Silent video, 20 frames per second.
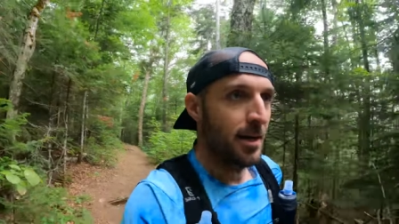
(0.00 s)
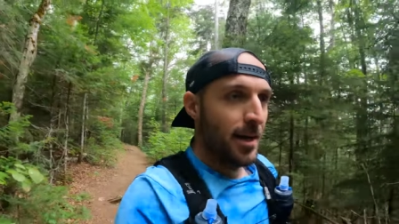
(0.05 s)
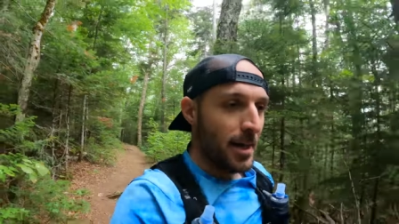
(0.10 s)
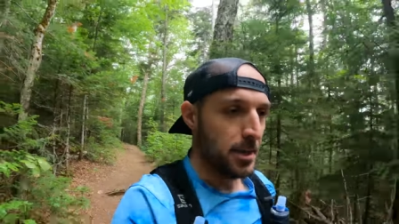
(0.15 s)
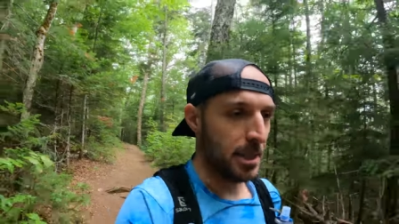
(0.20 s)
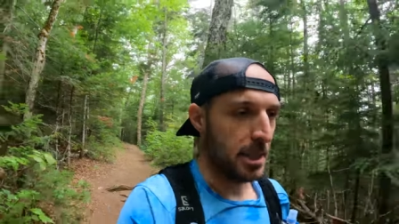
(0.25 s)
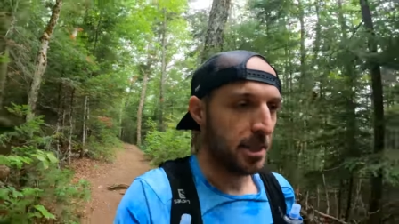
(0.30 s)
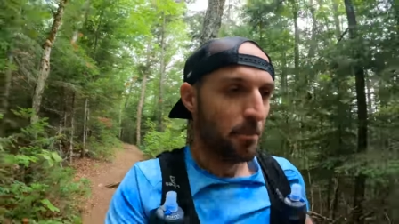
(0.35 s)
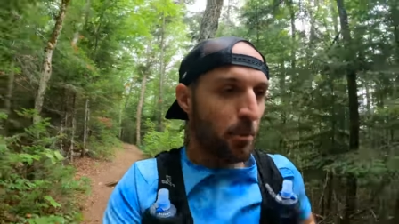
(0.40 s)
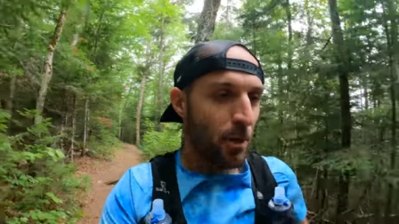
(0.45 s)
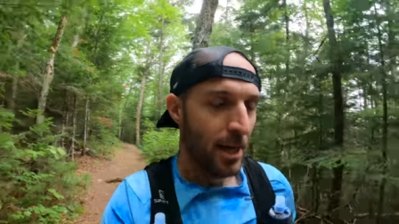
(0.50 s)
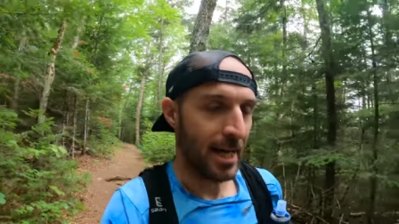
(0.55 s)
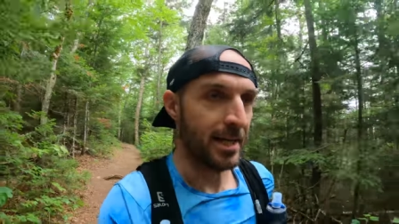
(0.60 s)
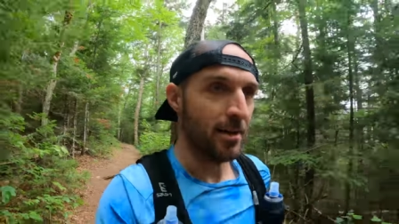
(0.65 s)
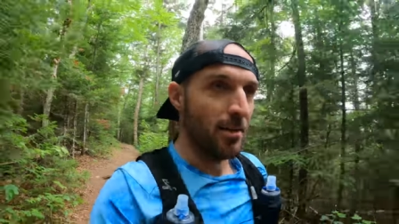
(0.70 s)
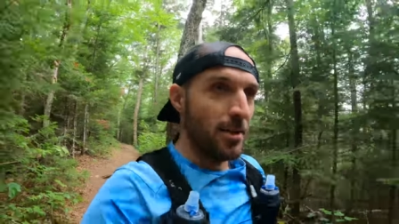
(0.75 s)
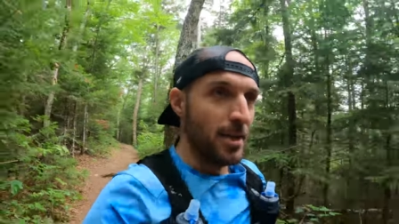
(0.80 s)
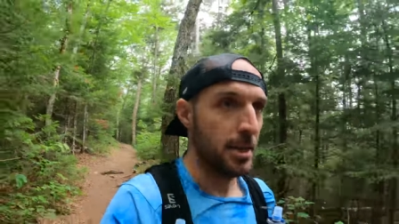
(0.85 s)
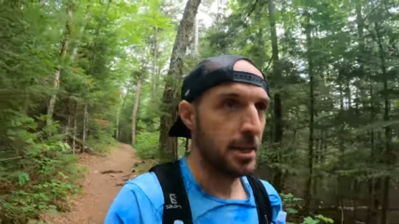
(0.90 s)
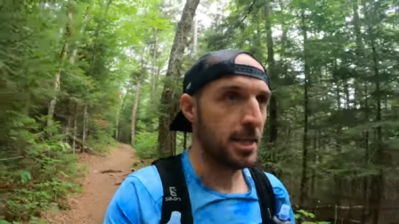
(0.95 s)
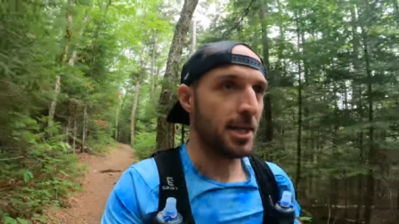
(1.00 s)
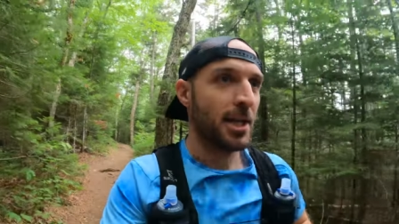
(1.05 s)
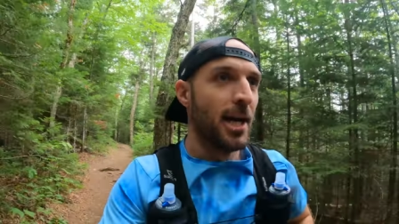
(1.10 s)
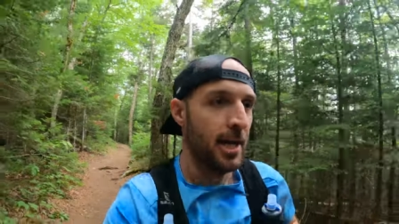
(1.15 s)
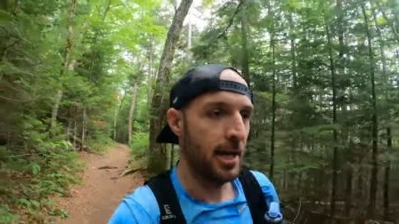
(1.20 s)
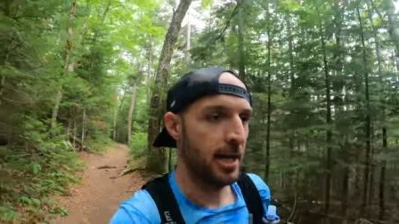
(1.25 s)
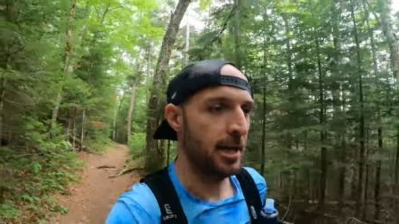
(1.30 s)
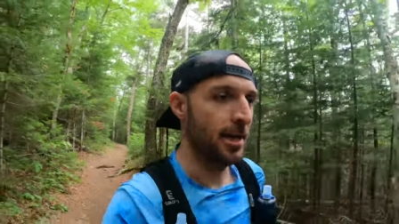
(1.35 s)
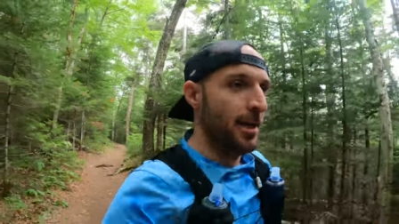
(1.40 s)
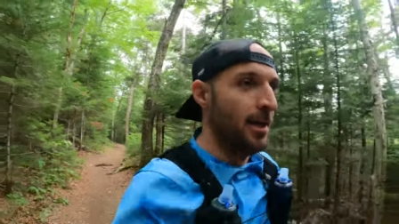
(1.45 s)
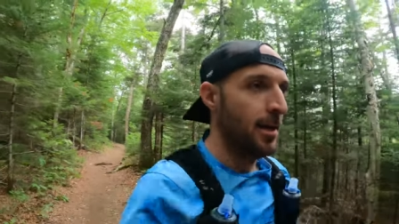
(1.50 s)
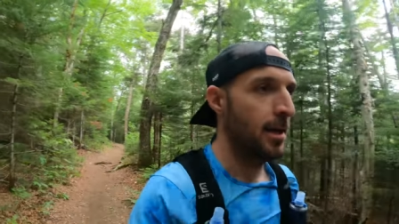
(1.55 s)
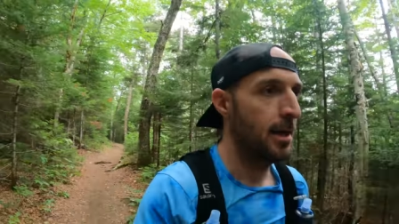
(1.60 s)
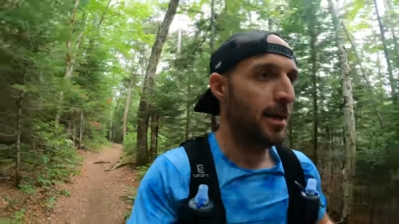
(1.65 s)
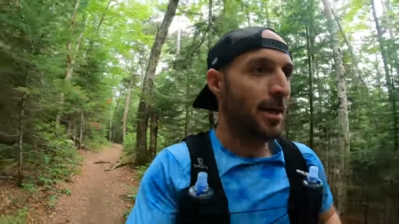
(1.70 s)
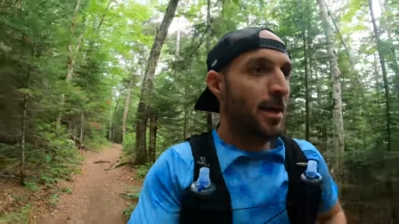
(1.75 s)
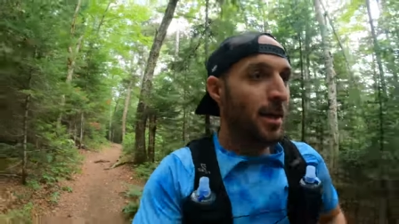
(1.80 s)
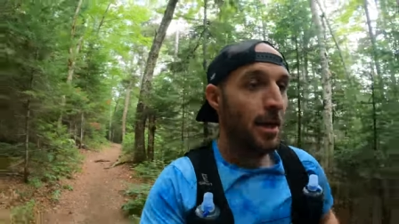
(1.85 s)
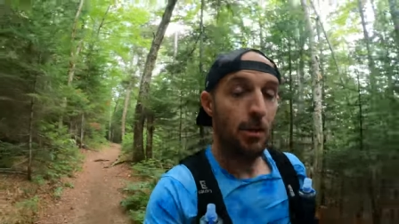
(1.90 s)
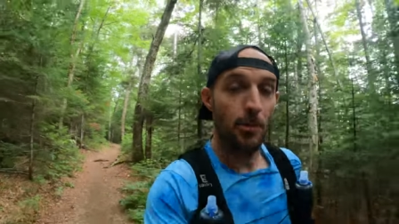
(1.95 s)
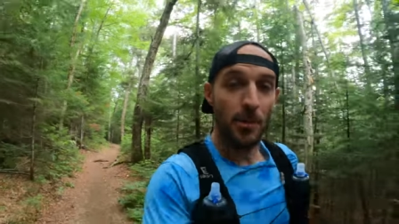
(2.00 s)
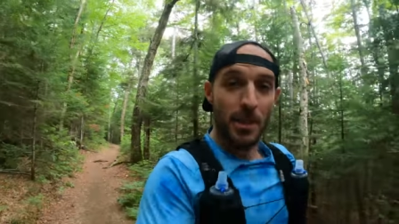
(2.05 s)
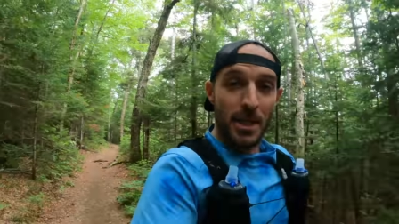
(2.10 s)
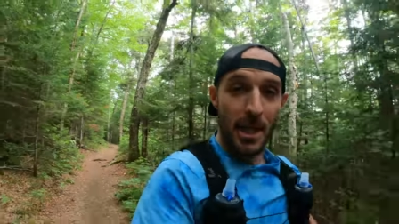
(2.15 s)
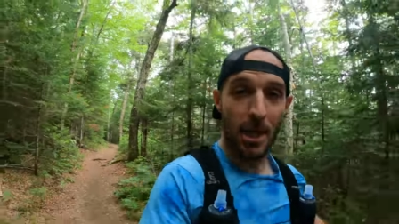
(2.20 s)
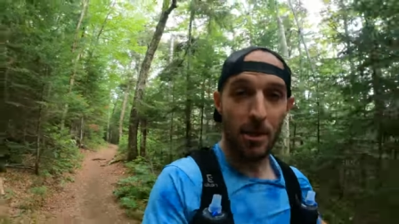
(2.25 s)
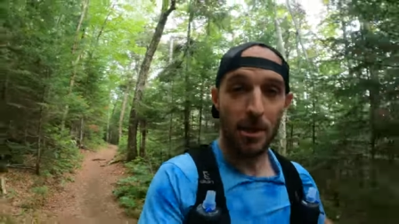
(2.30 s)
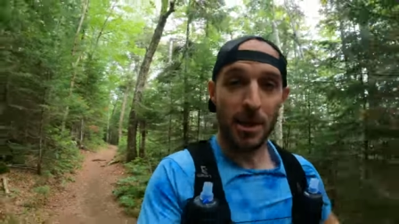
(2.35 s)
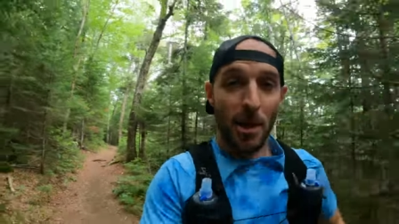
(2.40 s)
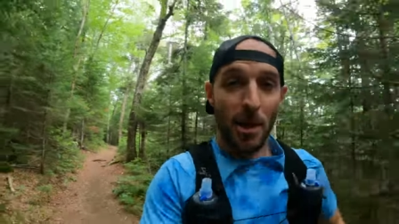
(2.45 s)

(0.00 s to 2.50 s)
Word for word: That's the plan at least. We'll see how it